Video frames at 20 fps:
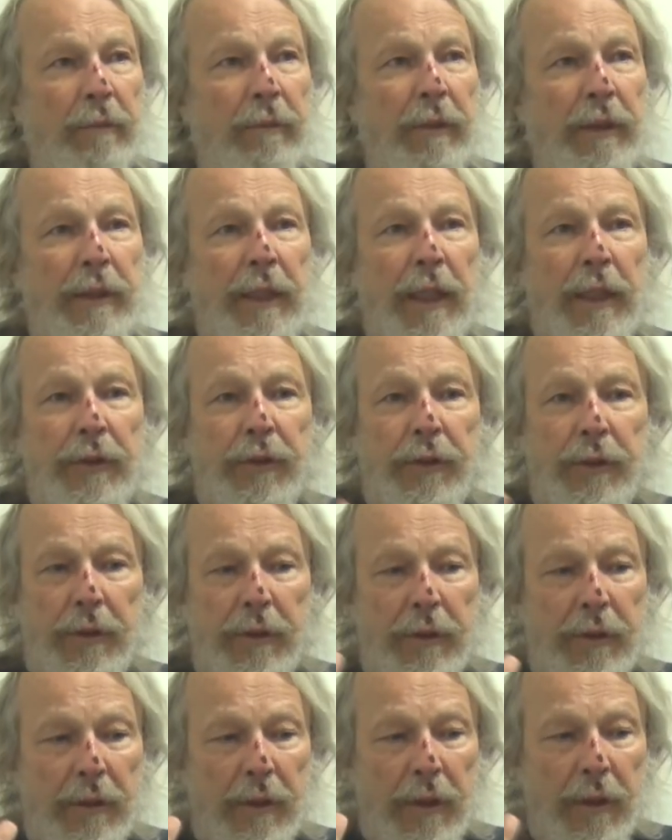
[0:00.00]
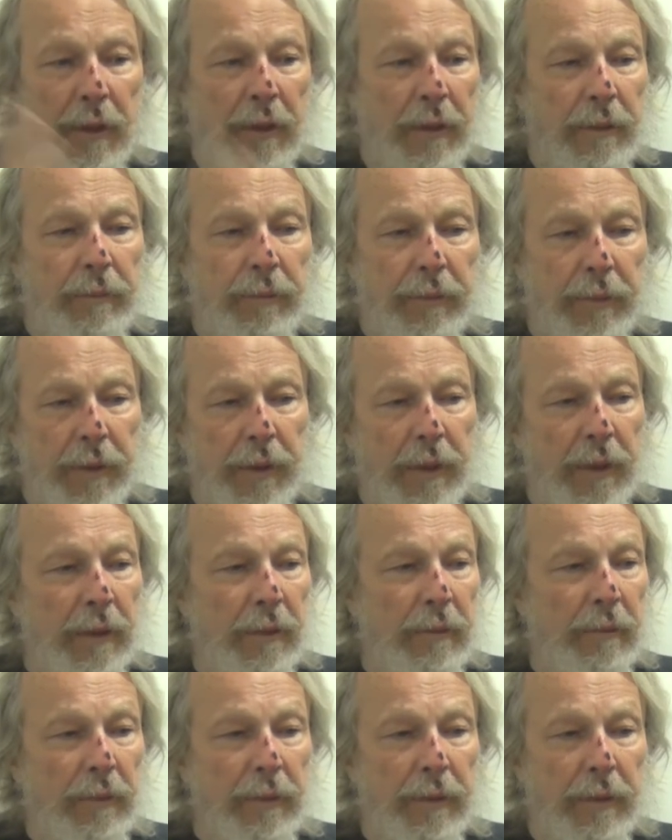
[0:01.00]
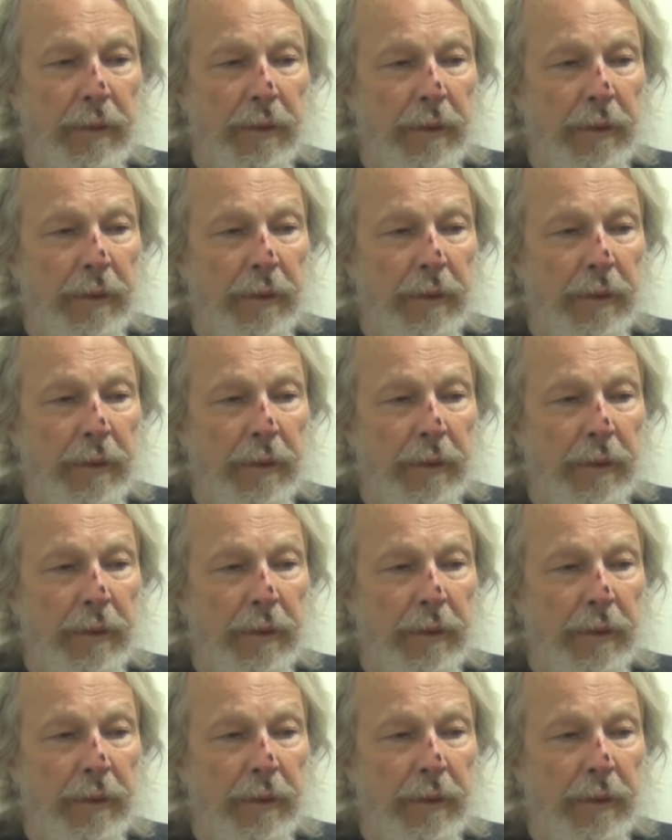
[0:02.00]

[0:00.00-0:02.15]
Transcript: but that's uh, you know